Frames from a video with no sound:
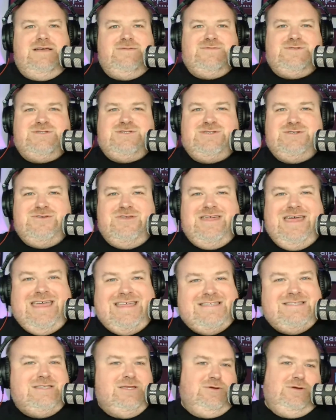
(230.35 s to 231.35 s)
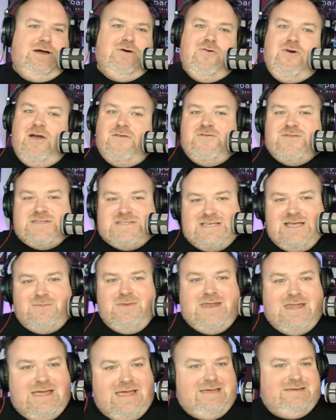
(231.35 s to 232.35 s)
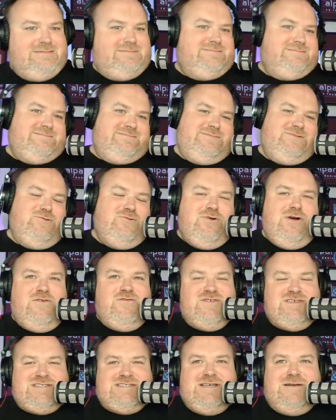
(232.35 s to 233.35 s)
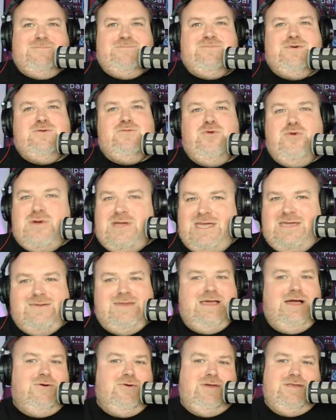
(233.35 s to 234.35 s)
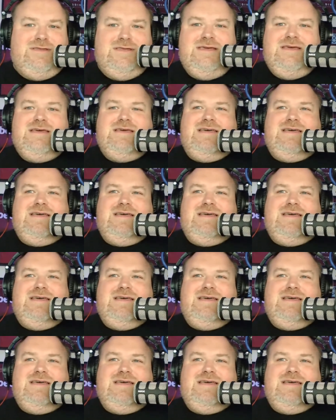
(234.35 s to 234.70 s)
So she's on a hen do. All right for some, innit? All right for some, but we'll keep going.